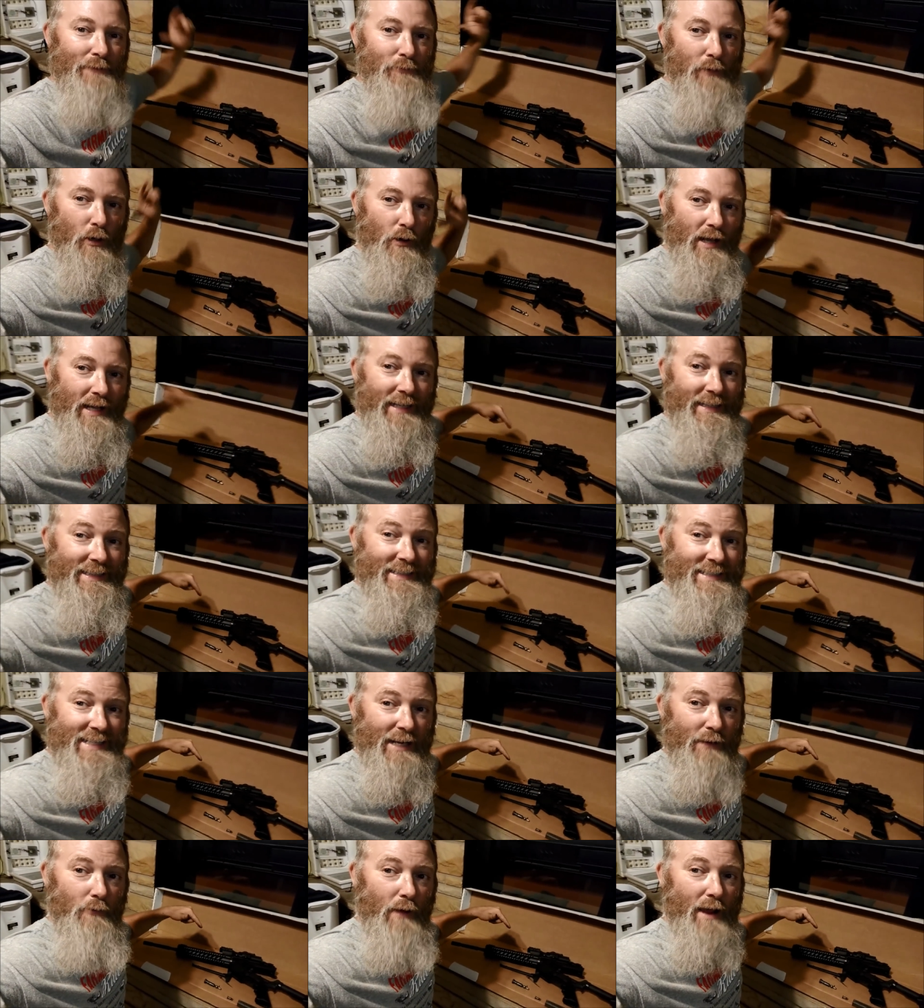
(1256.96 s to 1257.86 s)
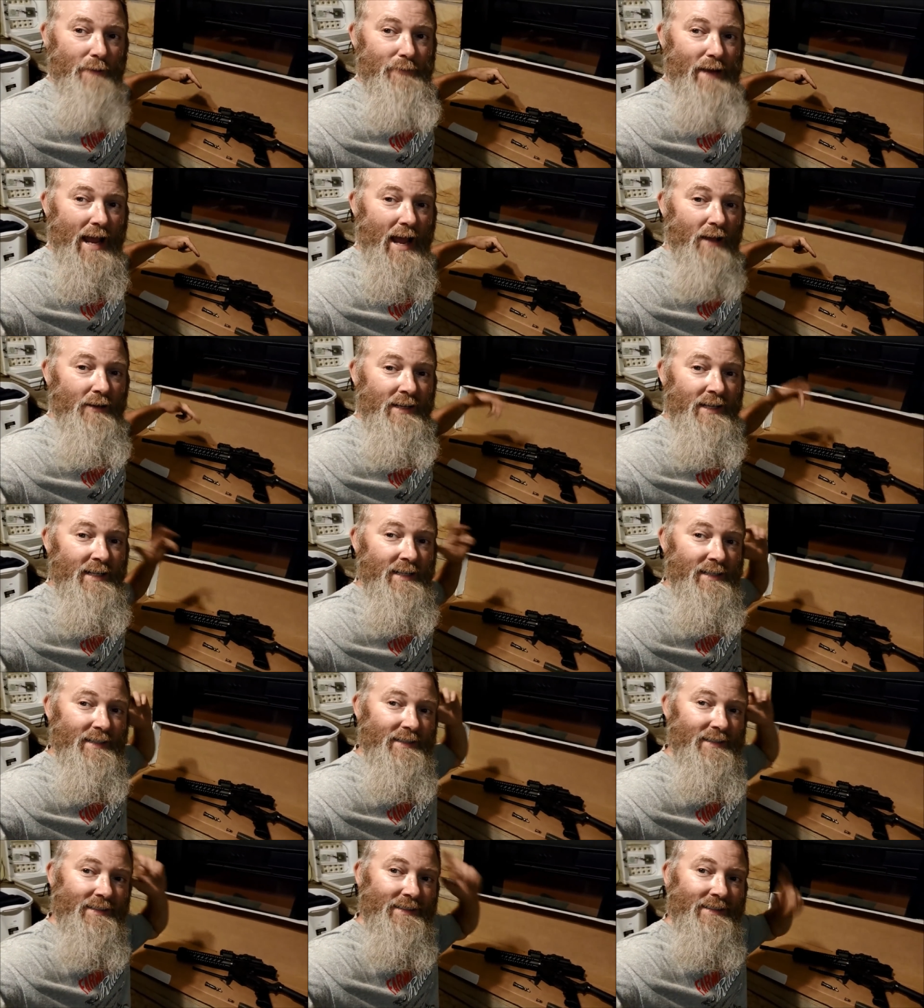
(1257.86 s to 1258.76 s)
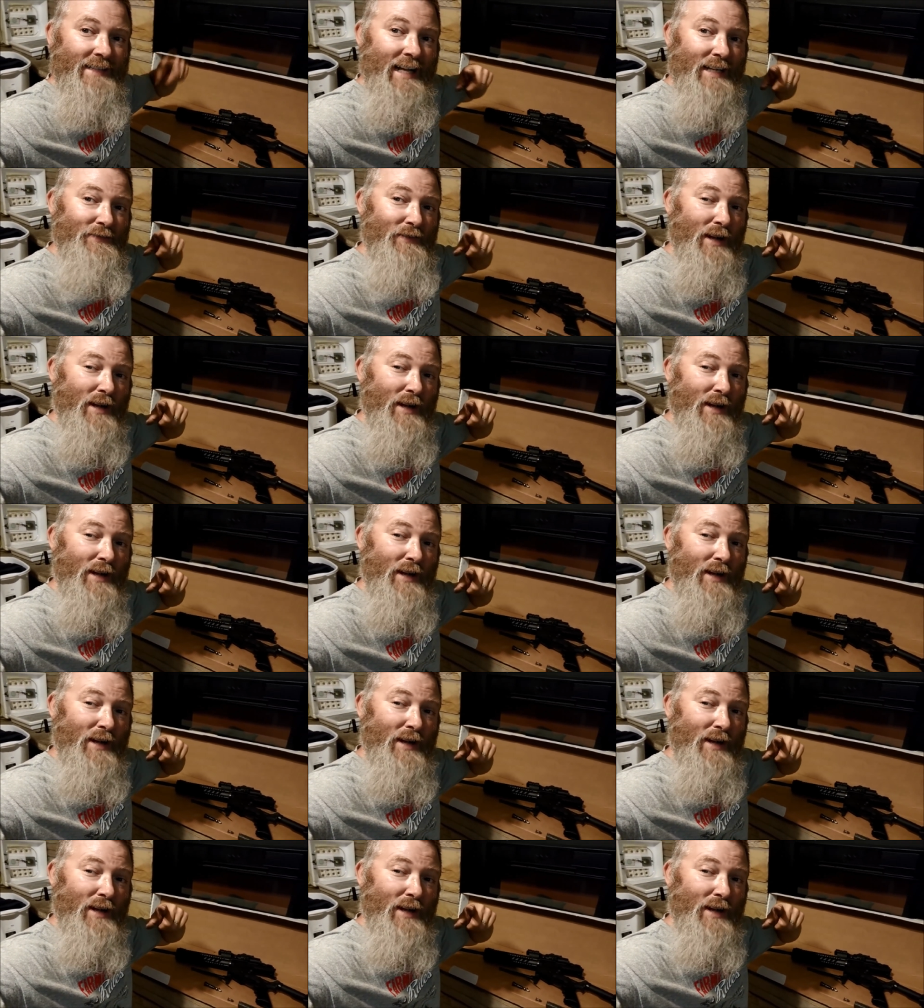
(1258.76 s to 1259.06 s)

I'm gonna go and get this thing wiped down. Thanks